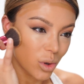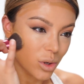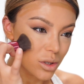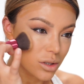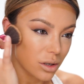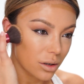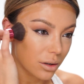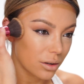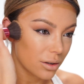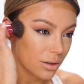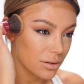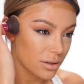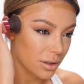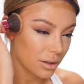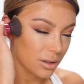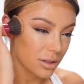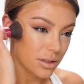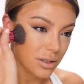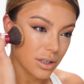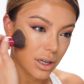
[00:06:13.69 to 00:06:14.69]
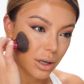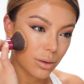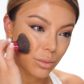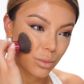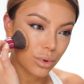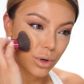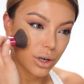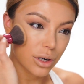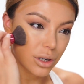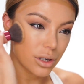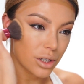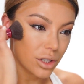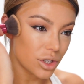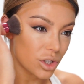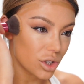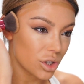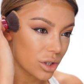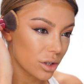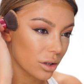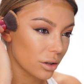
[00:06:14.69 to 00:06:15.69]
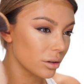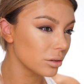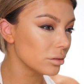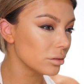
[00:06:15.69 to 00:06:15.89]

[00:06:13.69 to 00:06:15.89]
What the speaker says: So using the same brush,